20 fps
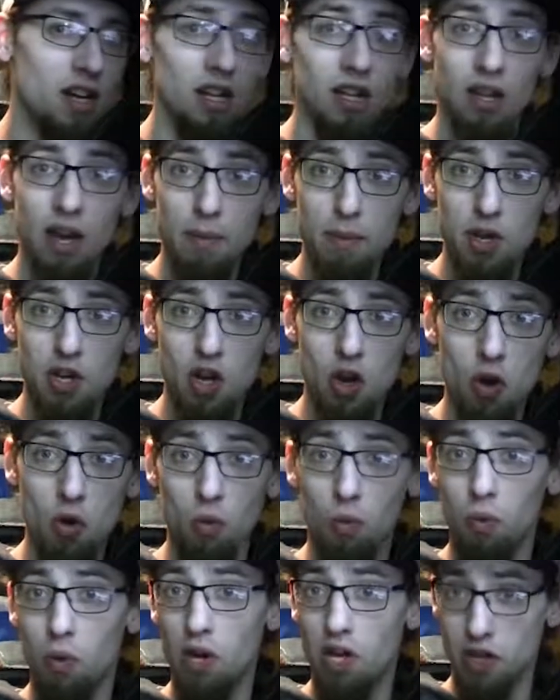Let me know
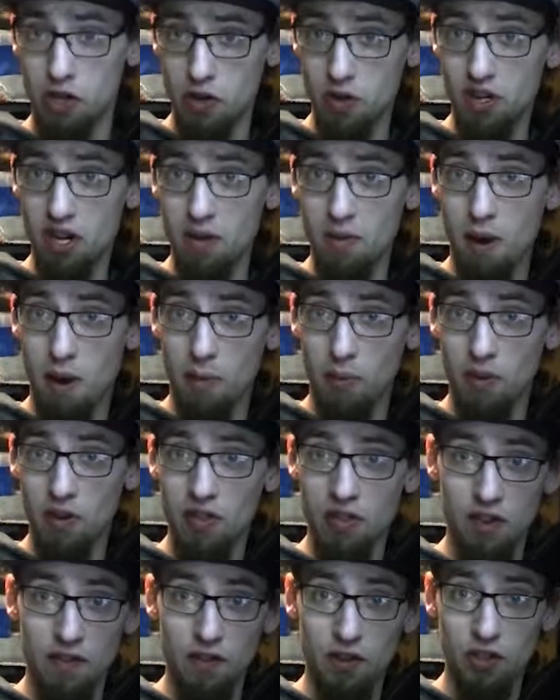what you come up
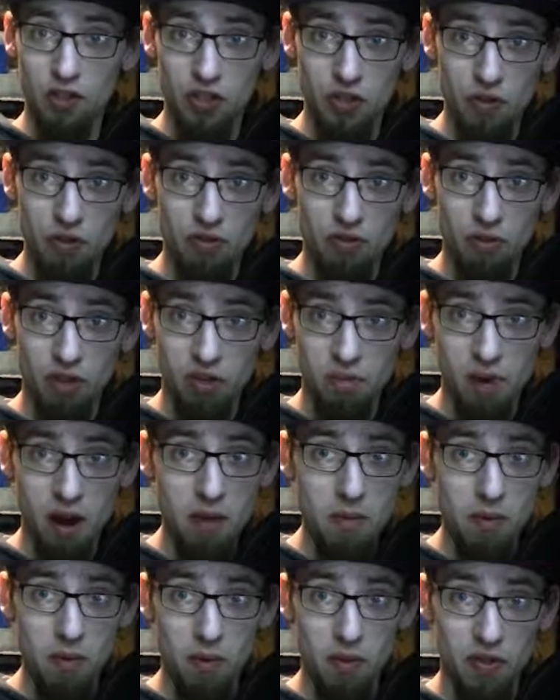with if you choose to
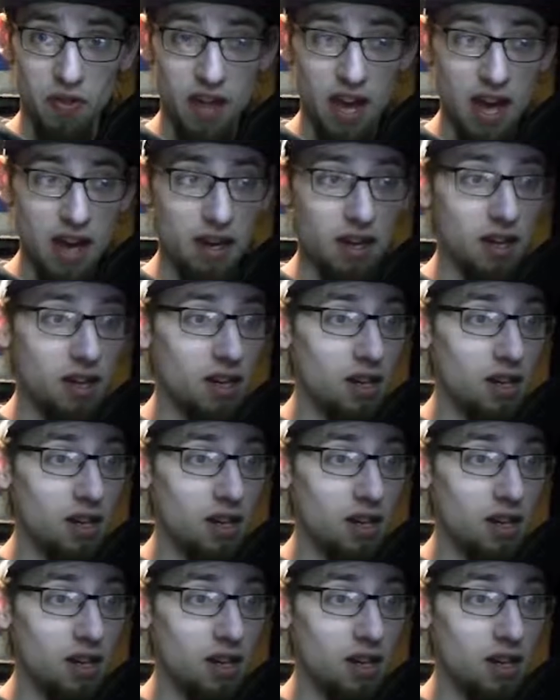experiment with that.